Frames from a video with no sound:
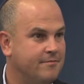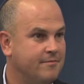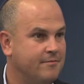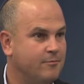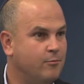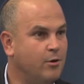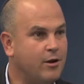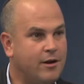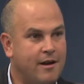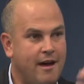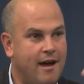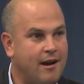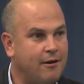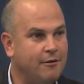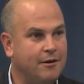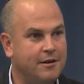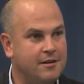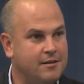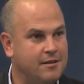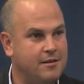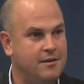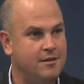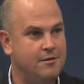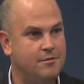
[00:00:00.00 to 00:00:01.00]
What category
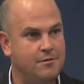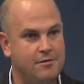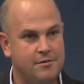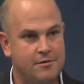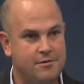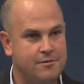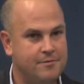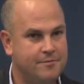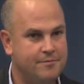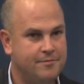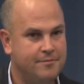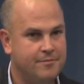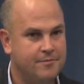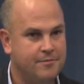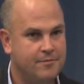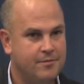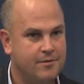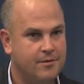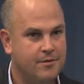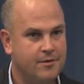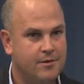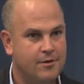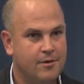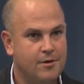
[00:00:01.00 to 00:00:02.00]
does he use?
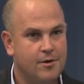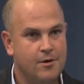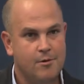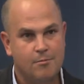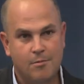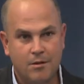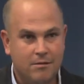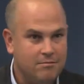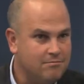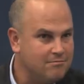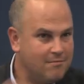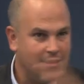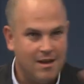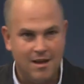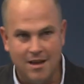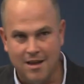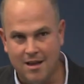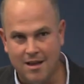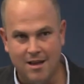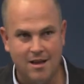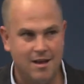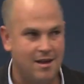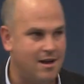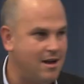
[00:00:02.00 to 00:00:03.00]
Well,
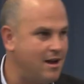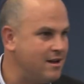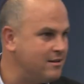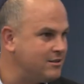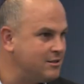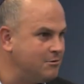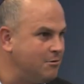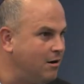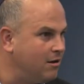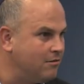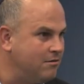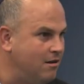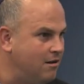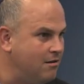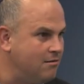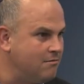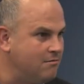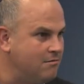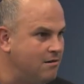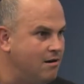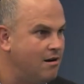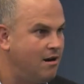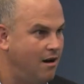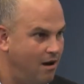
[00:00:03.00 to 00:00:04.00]
as you all know,
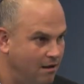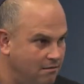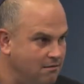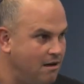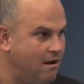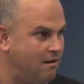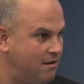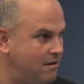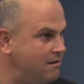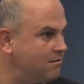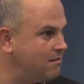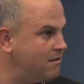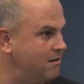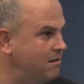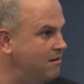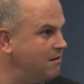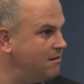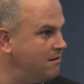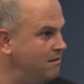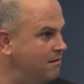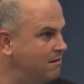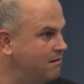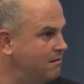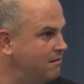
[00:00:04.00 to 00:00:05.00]
halachically,
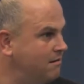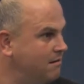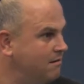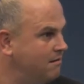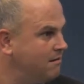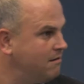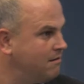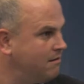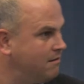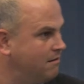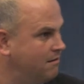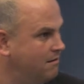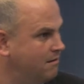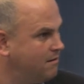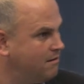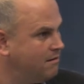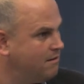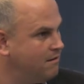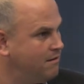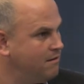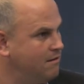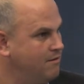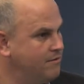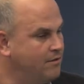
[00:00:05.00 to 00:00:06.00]

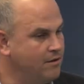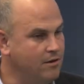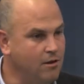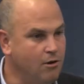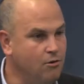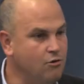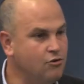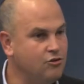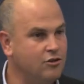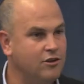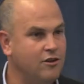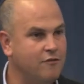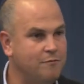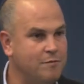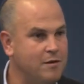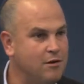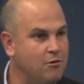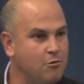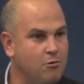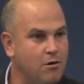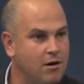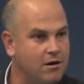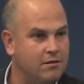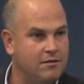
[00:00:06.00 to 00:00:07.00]
the notion of
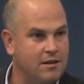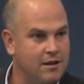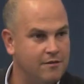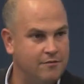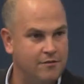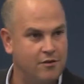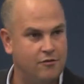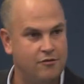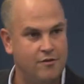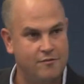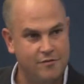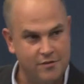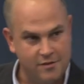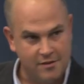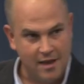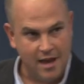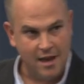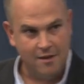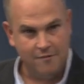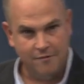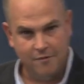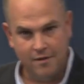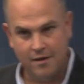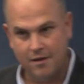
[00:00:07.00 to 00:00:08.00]
pikuach nefesh, of
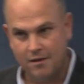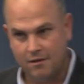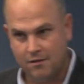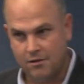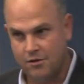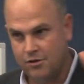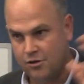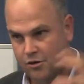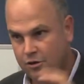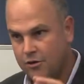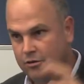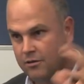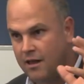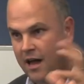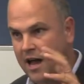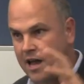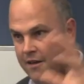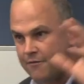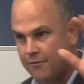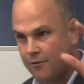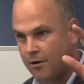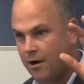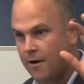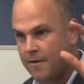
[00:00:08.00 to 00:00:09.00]
saving your
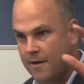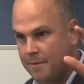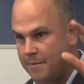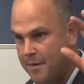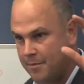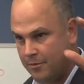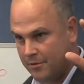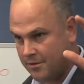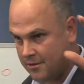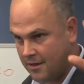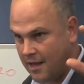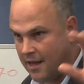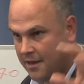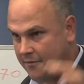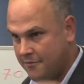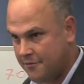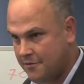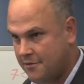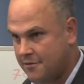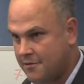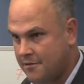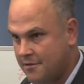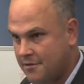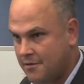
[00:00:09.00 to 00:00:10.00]
life or other people's
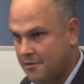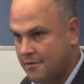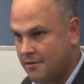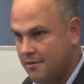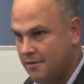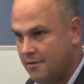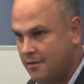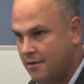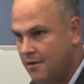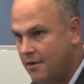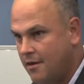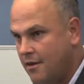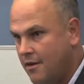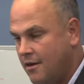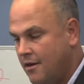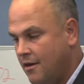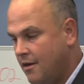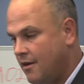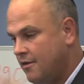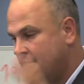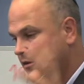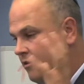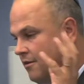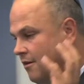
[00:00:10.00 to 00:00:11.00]
lives,
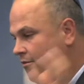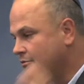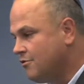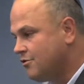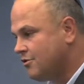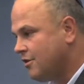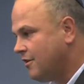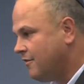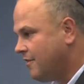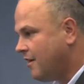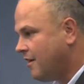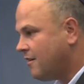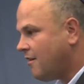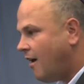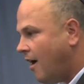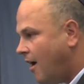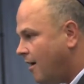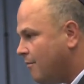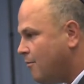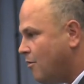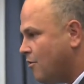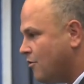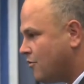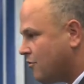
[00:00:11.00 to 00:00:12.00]
is a notion that
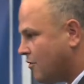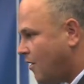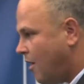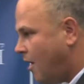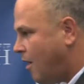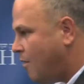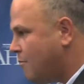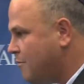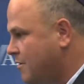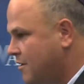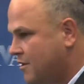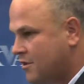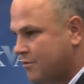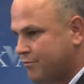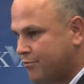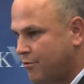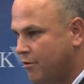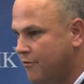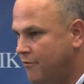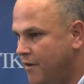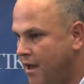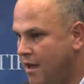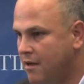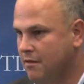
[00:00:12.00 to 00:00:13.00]
almost always
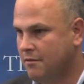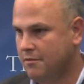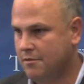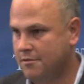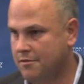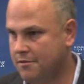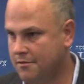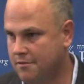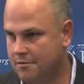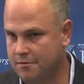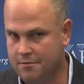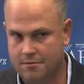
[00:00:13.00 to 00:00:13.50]
prevails.